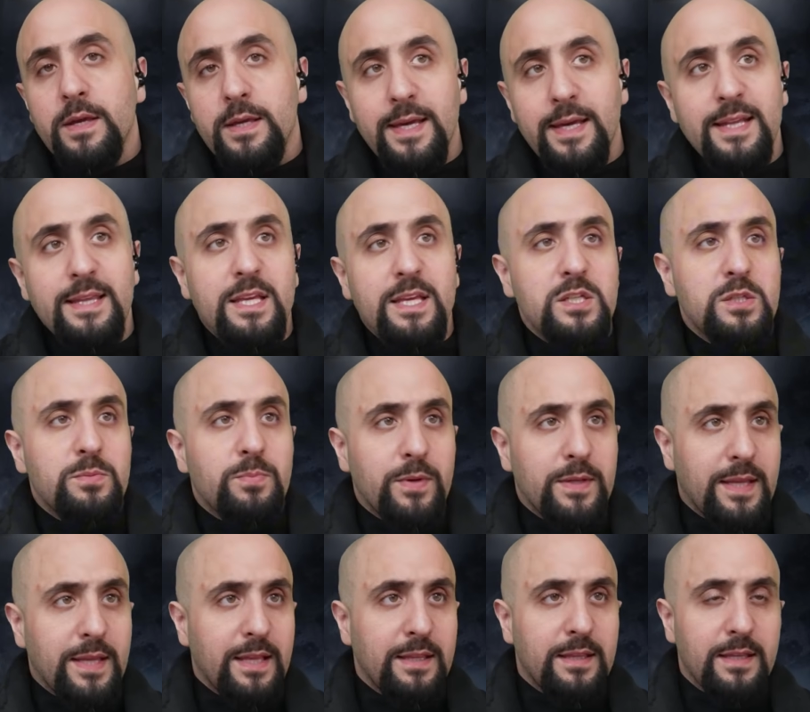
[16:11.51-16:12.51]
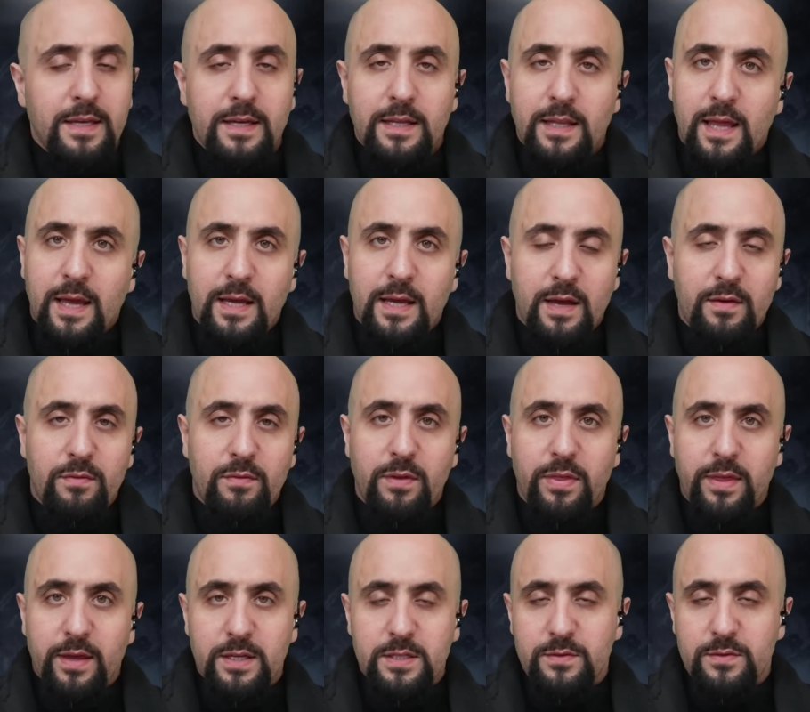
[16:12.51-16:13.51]
Yet he's pretending like
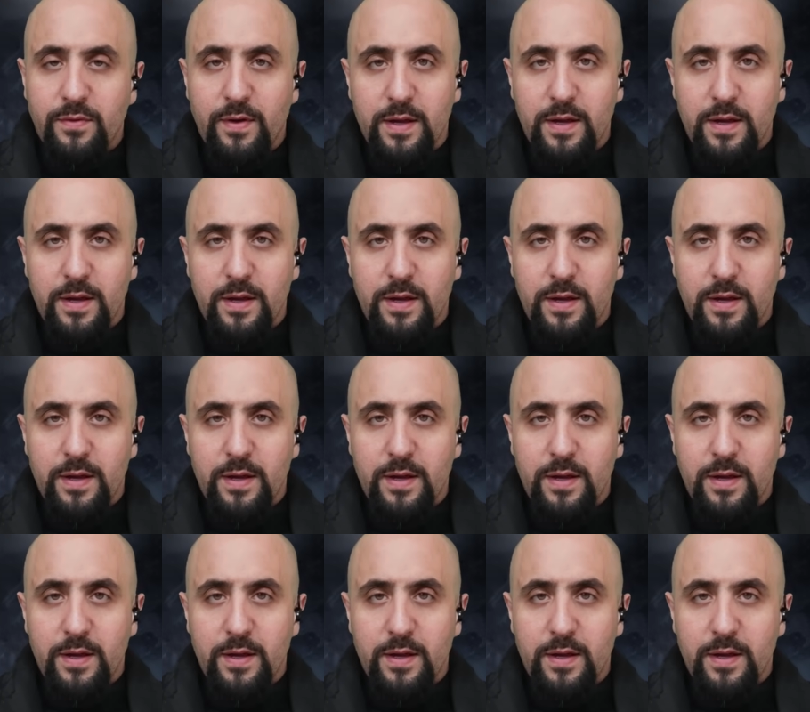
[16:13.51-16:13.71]
everything is